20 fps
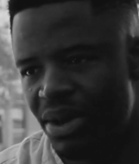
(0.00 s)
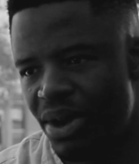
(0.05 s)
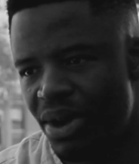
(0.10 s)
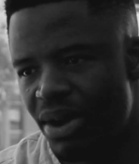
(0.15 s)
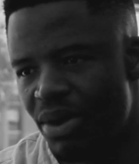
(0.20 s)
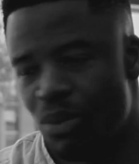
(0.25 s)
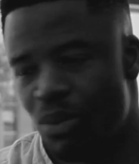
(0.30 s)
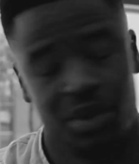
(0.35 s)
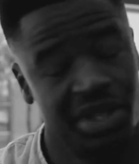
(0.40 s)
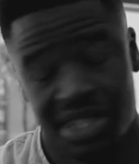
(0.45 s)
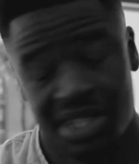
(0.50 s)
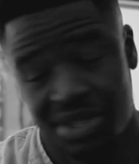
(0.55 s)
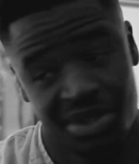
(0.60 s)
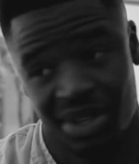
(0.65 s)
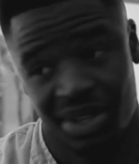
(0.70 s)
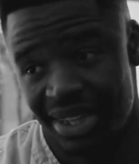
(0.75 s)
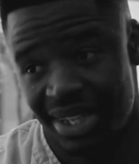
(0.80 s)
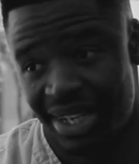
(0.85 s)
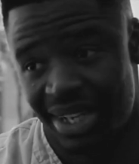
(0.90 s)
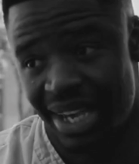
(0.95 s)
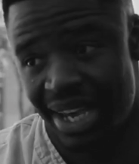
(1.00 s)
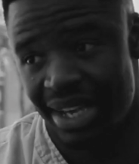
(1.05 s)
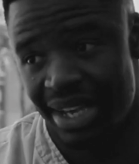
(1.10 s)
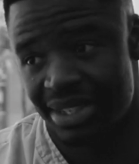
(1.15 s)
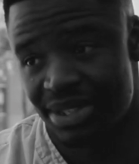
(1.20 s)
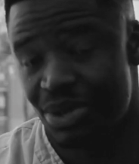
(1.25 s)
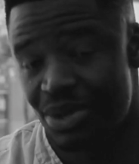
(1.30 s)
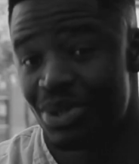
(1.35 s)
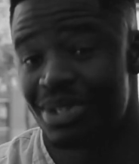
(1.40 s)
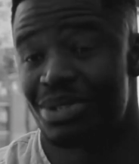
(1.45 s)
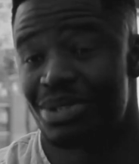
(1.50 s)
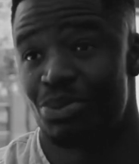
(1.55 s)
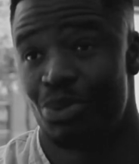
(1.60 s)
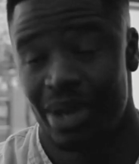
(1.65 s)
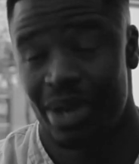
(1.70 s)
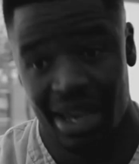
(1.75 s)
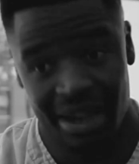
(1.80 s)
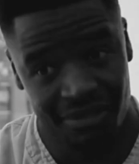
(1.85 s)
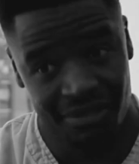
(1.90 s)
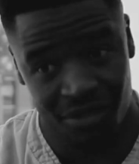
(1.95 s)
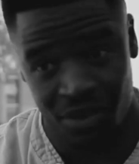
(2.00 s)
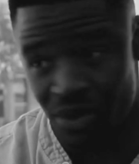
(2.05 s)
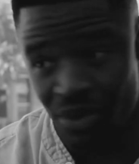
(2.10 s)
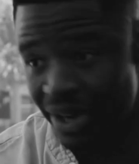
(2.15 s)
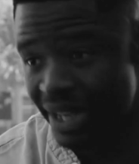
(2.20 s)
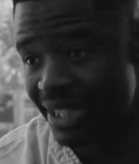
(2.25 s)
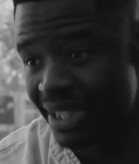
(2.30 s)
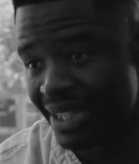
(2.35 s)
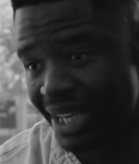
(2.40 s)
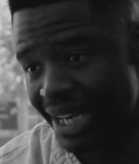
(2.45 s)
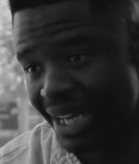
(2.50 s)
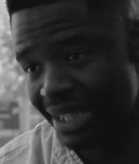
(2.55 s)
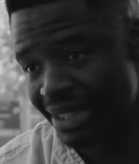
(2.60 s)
which is not the case, because we have great talent.